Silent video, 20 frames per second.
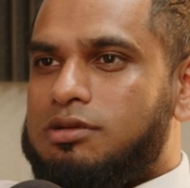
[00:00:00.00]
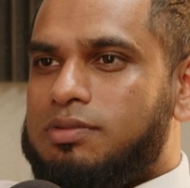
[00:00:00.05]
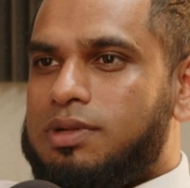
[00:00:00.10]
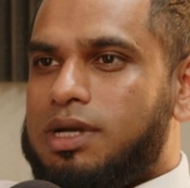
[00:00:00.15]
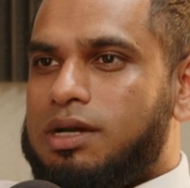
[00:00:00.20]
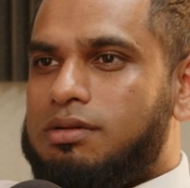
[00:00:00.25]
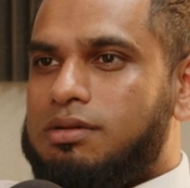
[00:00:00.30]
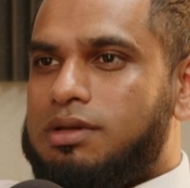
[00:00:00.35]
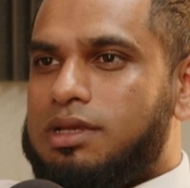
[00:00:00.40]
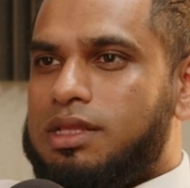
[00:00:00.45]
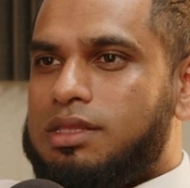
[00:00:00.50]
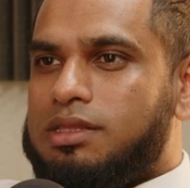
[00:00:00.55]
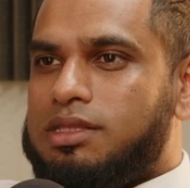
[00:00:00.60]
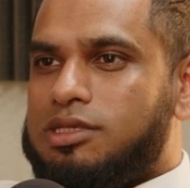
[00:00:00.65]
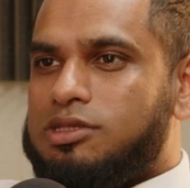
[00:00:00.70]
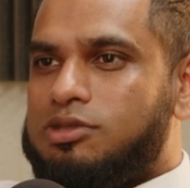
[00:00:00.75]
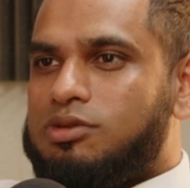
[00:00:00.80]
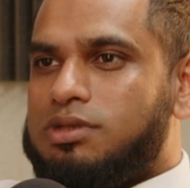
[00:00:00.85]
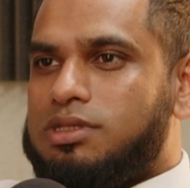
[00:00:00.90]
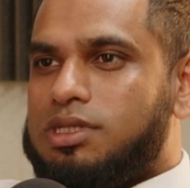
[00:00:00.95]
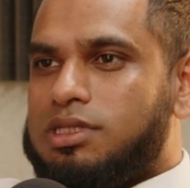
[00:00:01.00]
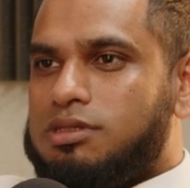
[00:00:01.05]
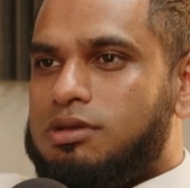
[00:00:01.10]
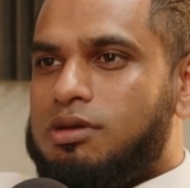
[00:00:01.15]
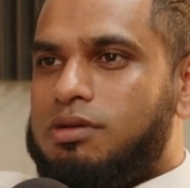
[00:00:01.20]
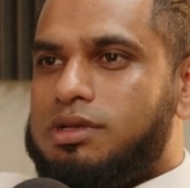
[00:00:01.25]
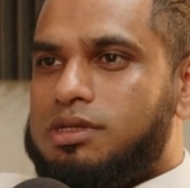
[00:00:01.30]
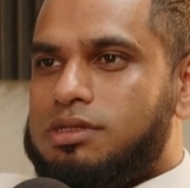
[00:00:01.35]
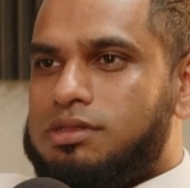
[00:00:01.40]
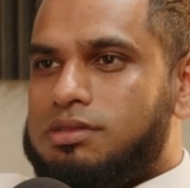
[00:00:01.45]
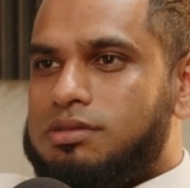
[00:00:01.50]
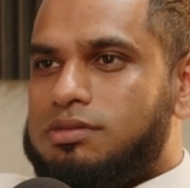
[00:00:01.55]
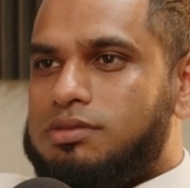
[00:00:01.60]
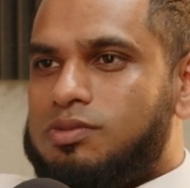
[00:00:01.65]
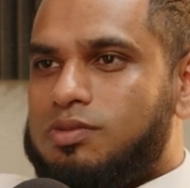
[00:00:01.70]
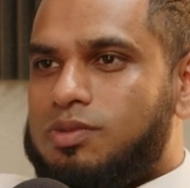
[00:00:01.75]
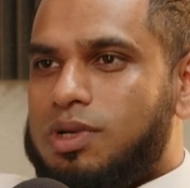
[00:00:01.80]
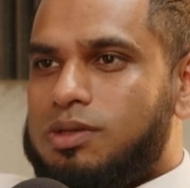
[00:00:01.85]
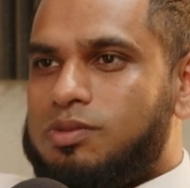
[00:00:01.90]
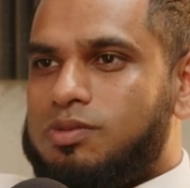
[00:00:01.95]
throughout. And this is not just going
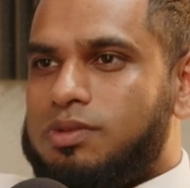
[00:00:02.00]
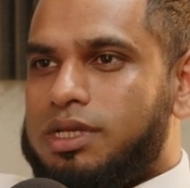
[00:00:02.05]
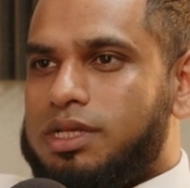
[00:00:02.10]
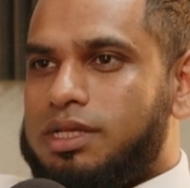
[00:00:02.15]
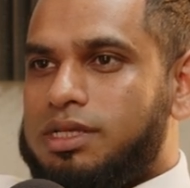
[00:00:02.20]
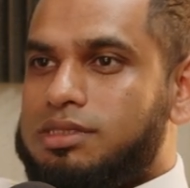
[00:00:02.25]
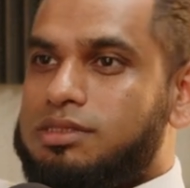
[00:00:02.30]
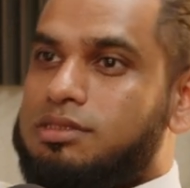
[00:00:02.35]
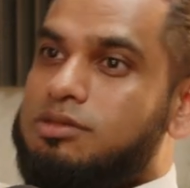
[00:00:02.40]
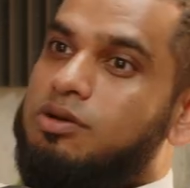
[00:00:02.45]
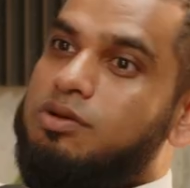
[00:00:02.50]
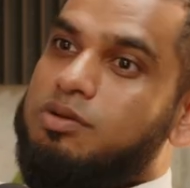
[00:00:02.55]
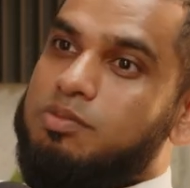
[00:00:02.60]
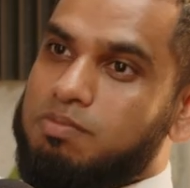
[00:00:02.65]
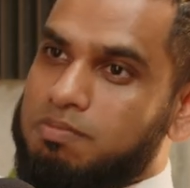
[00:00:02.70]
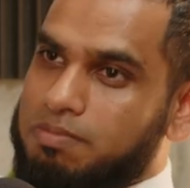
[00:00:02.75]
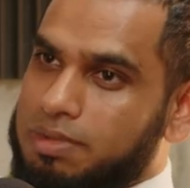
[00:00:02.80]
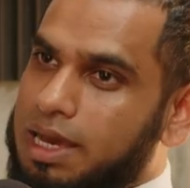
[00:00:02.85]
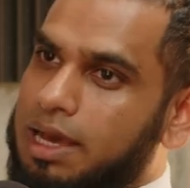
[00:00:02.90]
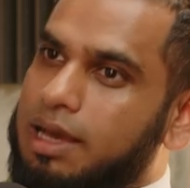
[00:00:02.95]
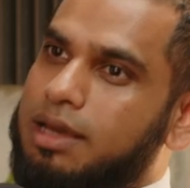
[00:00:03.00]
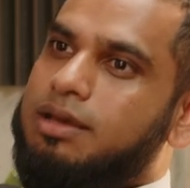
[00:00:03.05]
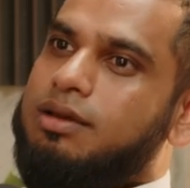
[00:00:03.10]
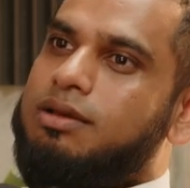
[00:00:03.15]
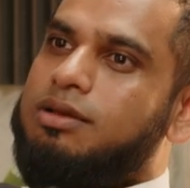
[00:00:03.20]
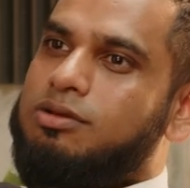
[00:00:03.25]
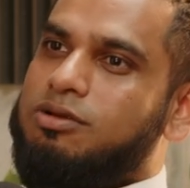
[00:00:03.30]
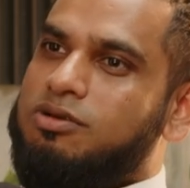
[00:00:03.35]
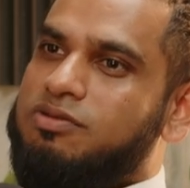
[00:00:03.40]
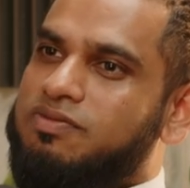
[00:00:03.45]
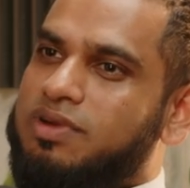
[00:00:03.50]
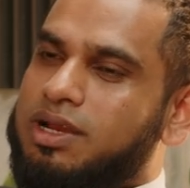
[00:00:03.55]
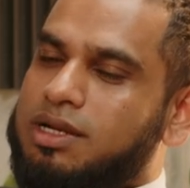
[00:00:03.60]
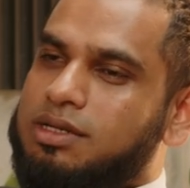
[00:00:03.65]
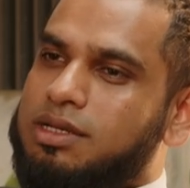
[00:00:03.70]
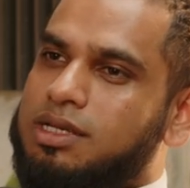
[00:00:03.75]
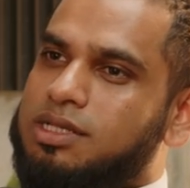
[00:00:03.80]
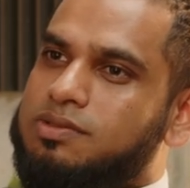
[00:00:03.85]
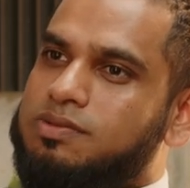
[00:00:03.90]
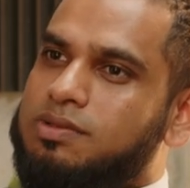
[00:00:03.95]
one way, it's going back load
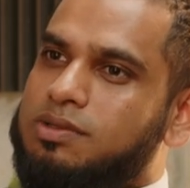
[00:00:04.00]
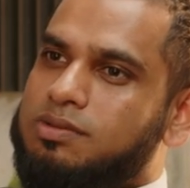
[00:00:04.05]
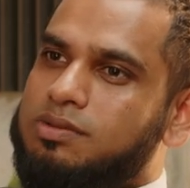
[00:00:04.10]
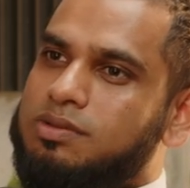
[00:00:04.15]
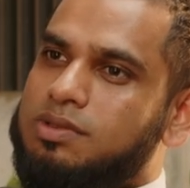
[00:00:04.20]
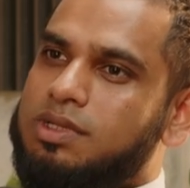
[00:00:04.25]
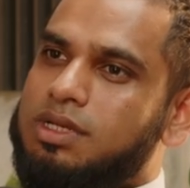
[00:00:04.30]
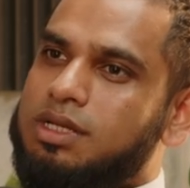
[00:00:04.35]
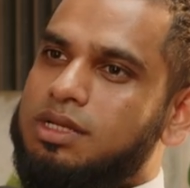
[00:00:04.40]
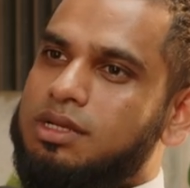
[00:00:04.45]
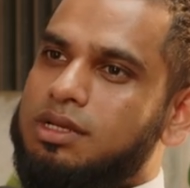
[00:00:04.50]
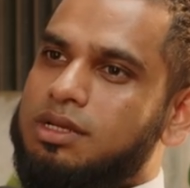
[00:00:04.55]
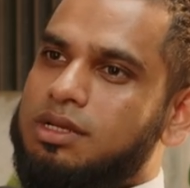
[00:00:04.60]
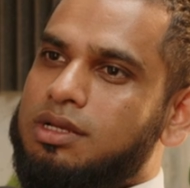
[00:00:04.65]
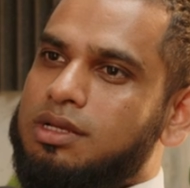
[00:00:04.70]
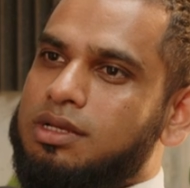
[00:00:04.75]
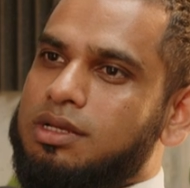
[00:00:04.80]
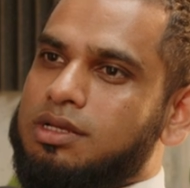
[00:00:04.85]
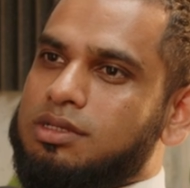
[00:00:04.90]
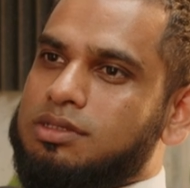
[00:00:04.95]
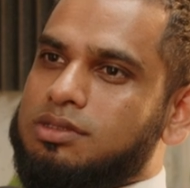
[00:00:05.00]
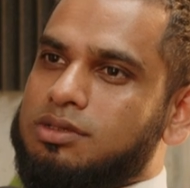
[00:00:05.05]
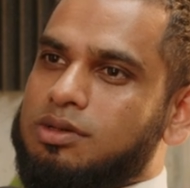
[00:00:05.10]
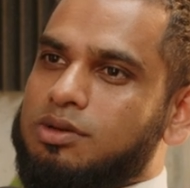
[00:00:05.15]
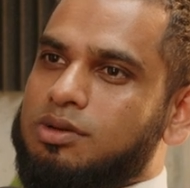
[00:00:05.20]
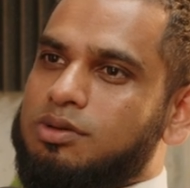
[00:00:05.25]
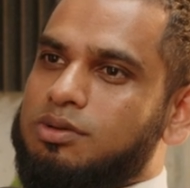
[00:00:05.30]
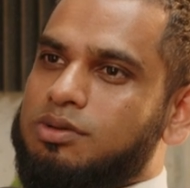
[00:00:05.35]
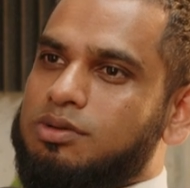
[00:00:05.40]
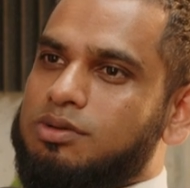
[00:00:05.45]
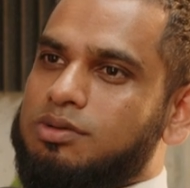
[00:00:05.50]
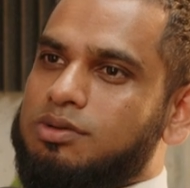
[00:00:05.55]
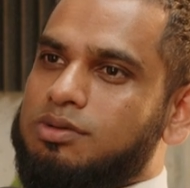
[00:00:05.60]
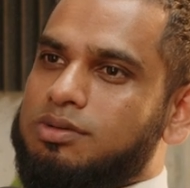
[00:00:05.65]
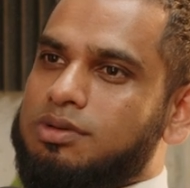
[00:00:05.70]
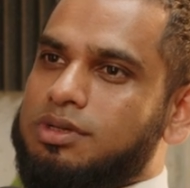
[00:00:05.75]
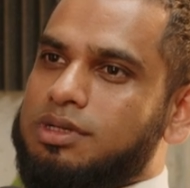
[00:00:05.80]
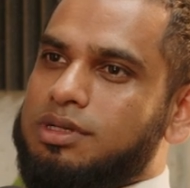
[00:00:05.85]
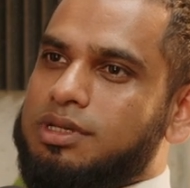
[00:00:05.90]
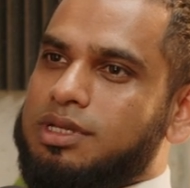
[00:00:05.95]
factor as well.
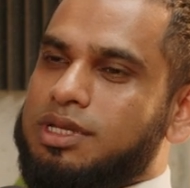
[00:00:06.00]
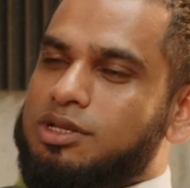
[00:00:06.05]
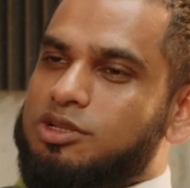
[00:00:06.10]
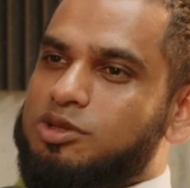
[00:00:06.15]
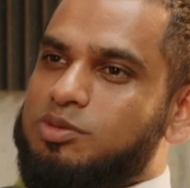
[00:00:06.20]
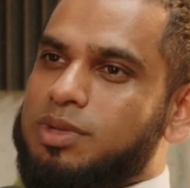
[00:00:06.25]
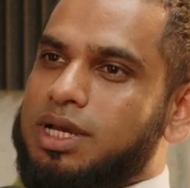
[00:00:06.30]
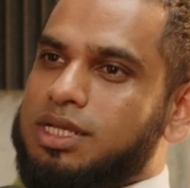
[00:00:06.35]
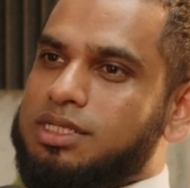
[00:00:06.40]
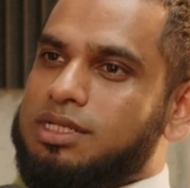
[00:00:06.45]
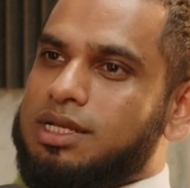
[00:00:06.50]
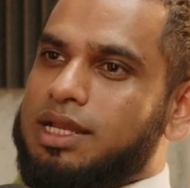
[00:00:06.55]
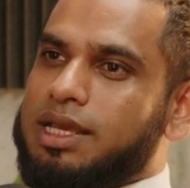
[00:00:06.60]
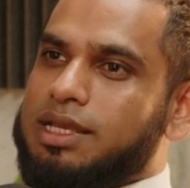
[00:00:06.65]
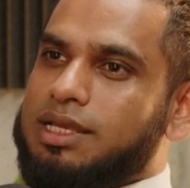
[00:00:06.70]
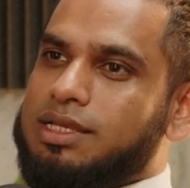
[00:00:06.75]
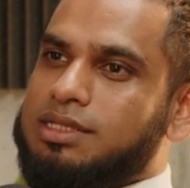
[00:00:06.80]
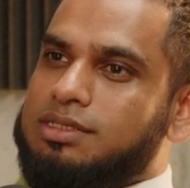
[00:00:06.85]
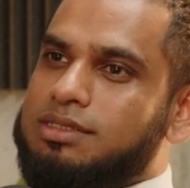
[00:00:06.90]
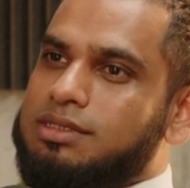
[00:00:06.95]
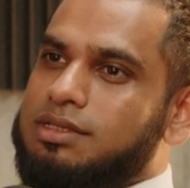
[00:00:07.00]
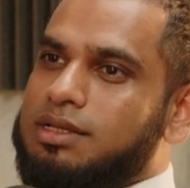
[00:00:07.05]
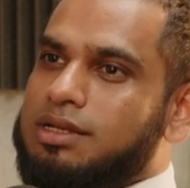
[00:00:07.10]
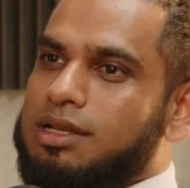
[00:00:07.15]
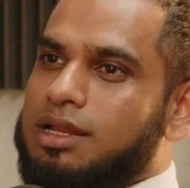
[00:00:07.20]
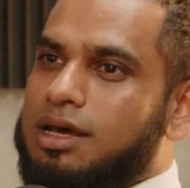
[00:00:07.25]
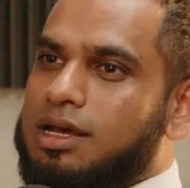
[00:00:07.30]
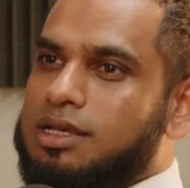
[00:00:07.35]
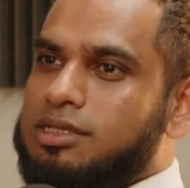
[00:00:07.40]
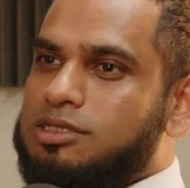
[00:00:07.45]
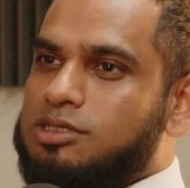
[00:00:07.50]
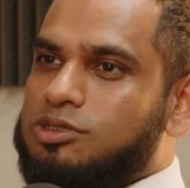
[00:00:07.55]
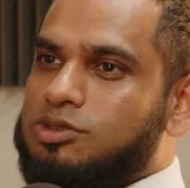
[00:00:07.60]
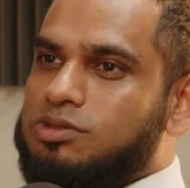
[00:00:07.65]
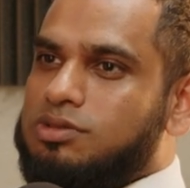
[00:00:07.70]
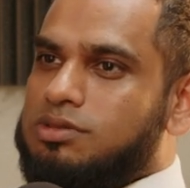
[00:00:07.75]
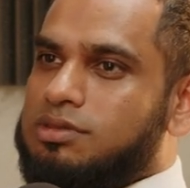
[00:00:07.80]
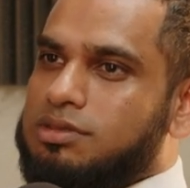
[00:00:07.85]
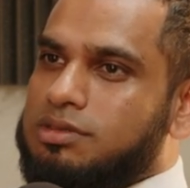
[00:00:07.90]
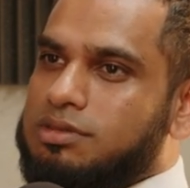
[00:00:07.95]
So can you imagine like it's the last
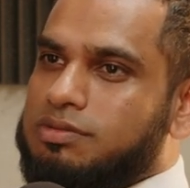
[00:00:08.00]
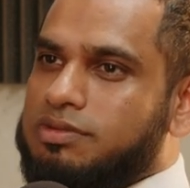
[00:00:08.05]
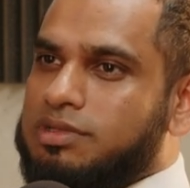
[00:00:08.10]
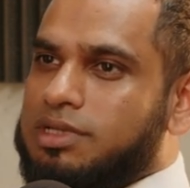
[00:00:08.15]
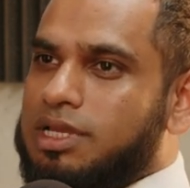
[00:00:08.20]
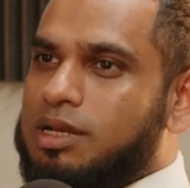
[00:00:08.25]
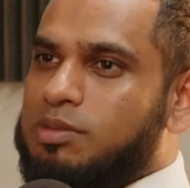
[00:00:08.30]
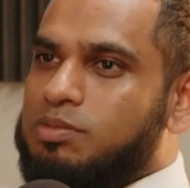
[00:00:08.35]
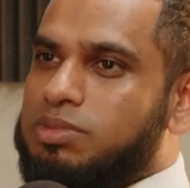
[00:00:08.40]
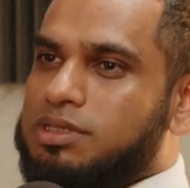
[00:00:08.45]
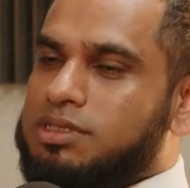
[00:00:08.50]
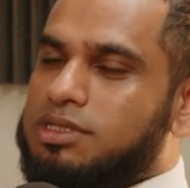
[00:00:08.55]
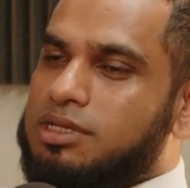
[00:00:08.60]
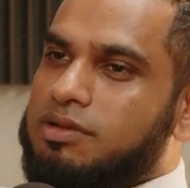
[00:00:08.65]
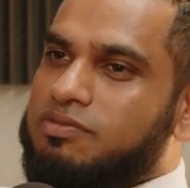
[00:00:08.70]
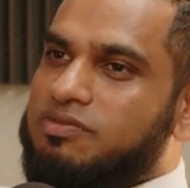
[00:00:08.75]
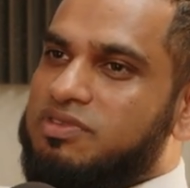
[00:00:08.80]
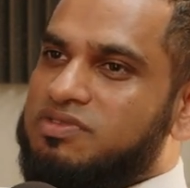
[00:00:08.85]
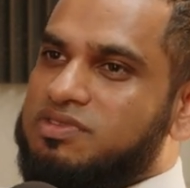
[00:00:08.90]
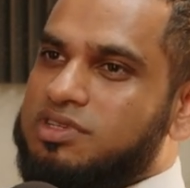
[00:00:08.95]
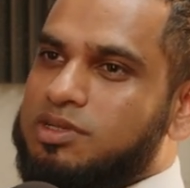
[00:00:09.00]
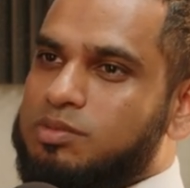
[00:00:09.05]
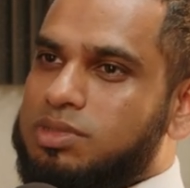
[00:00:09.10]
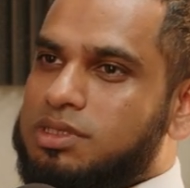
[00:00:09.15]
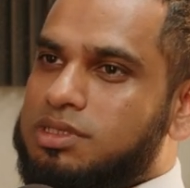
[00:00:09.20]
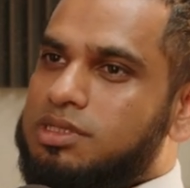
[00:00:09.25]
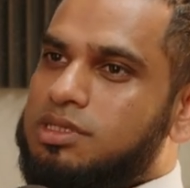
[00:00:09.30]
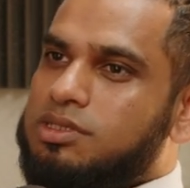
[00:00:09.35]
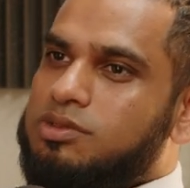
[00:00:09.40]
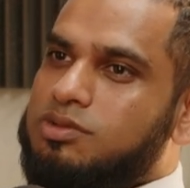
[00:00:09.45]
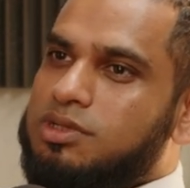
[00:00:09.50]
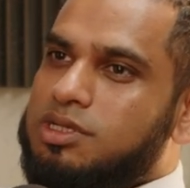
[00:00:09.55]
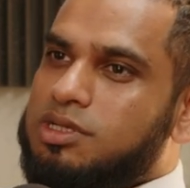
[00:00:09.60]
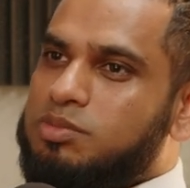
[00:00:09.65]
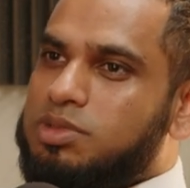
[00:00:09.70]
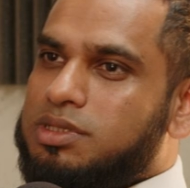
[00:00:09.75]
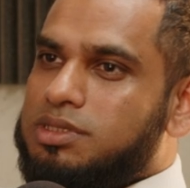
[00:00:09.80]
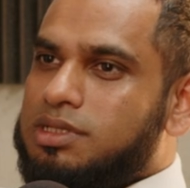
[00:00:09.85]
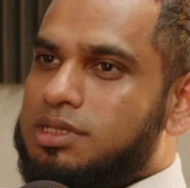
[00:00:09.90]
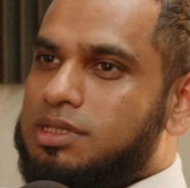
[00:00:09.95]
10%, 15%,
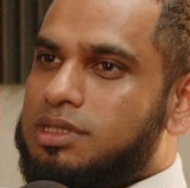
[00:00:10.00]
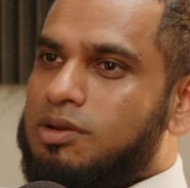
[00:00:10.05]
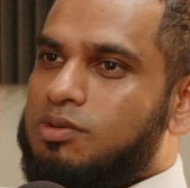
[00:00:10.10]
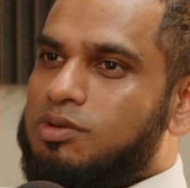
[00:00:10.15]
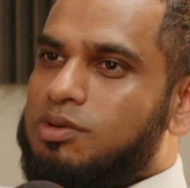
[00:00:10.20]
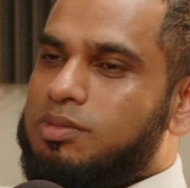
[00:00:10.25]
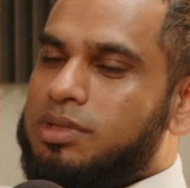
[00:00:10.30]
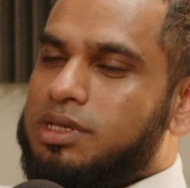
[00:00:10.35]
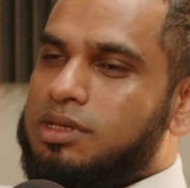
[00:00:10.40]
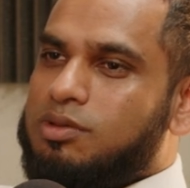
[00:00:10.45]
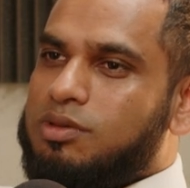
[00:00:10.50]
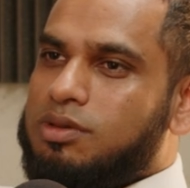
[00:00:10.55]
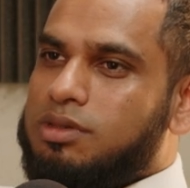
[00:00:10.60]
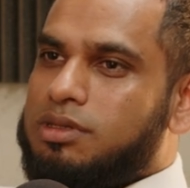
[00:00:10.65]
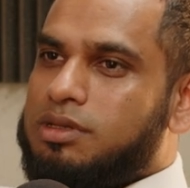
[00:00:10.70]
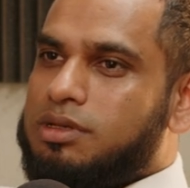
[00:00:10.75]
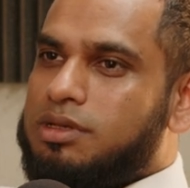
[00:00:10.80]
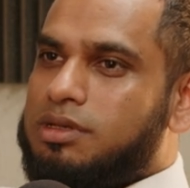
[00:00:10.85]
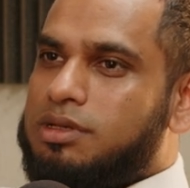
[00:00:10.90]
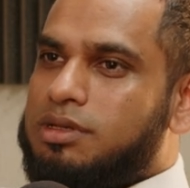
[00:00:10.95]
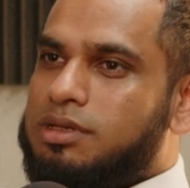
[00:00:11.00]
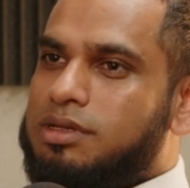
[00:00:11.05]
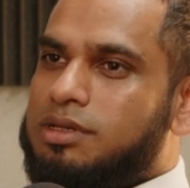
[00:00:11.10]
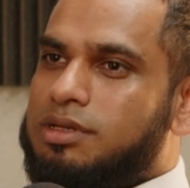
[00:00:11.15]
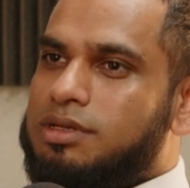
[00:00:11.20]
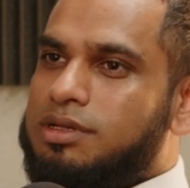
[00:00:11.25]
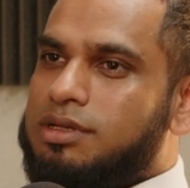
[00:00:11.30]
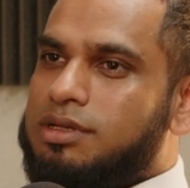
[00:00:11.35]
20% that will make all the,